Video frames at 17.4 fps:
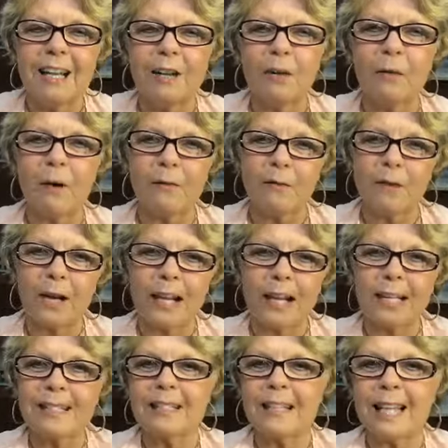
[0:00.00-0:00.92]
whoever
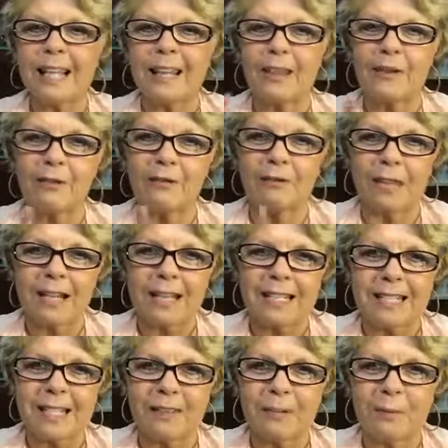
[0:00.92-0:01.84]
has like their
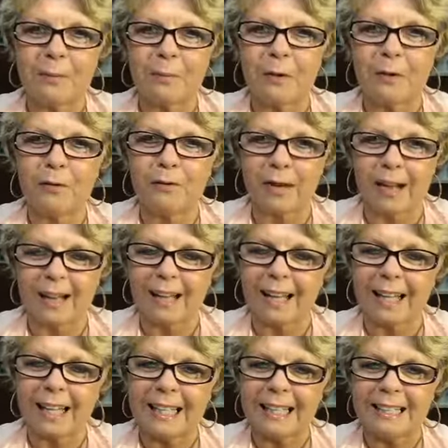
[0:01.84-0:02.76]
face on their profile,
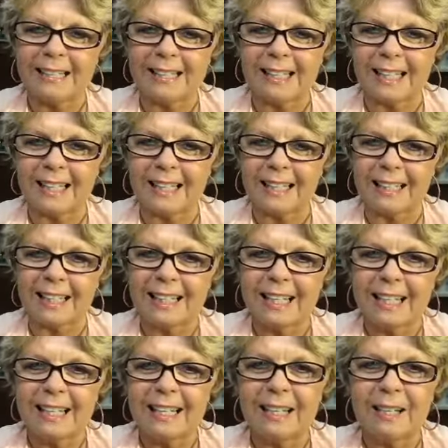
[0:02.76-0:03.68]
I can see it.
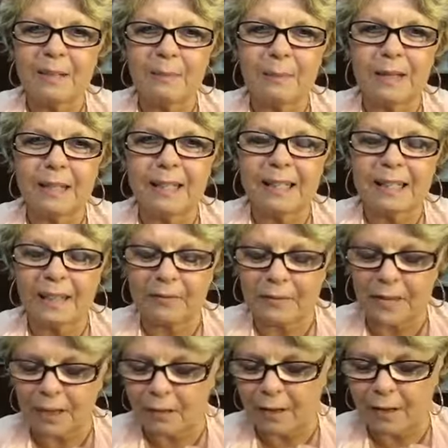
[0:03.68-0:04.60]
But
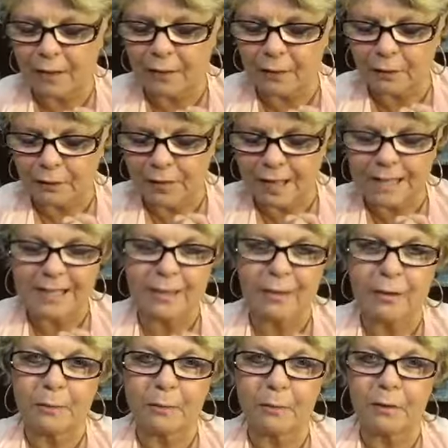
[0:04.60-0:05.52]
if they don't have their face
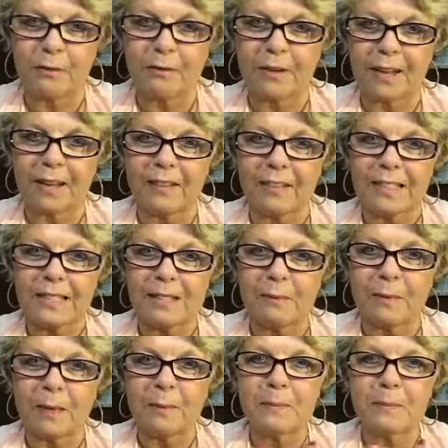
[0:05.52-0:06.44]
on their profile, then
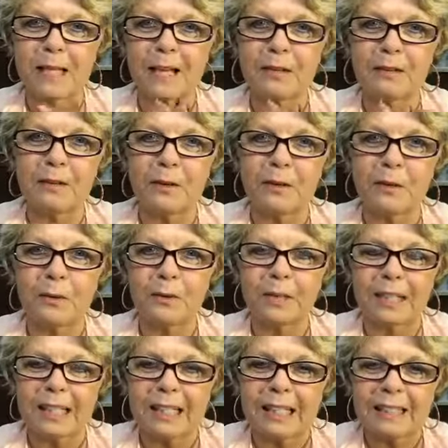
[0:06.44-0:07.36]
sometimes I don't know who
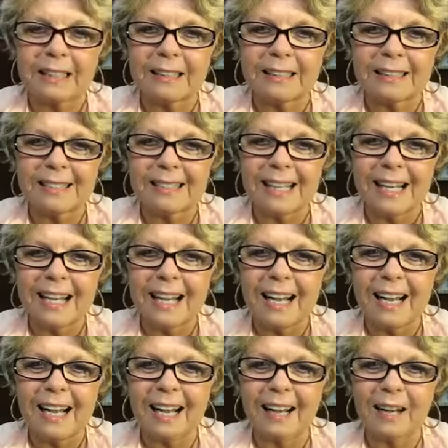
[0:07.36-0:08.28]
it is
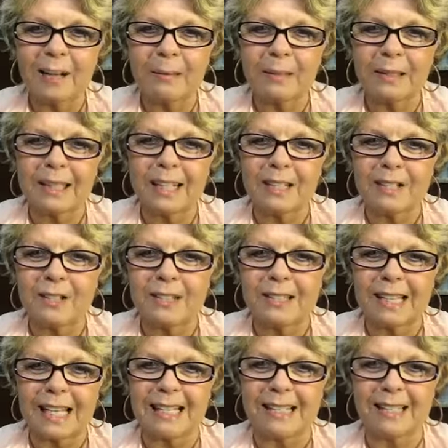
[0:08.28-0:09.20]
um, unless you
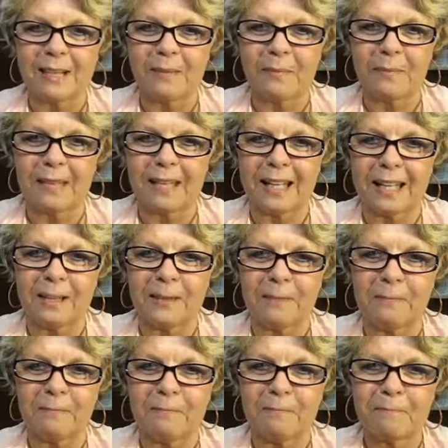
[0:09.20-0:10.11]
say
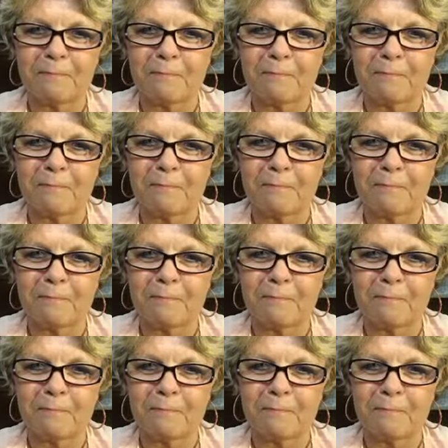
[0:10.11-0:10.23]
something.